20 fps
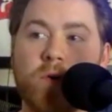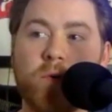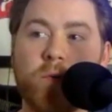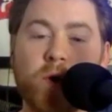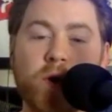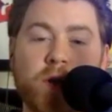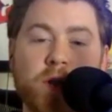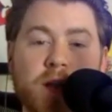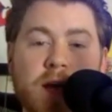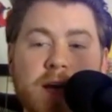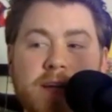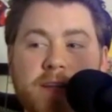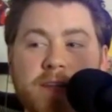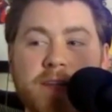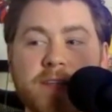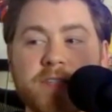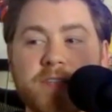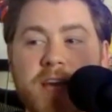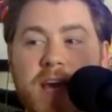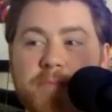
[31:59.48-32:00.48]
What do you like in
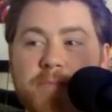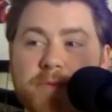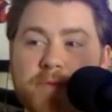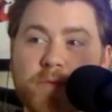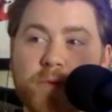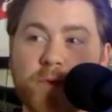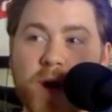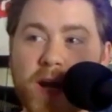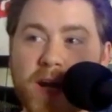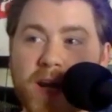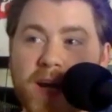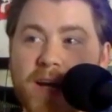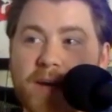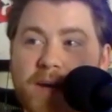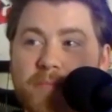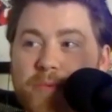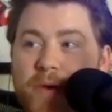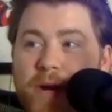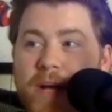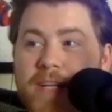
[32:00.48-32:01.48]
this game before I kind
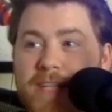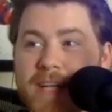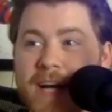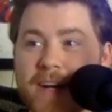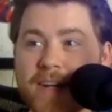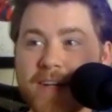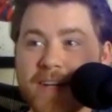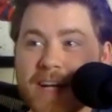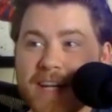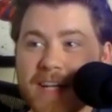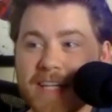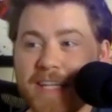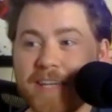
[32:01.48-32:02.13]
of break down and kind of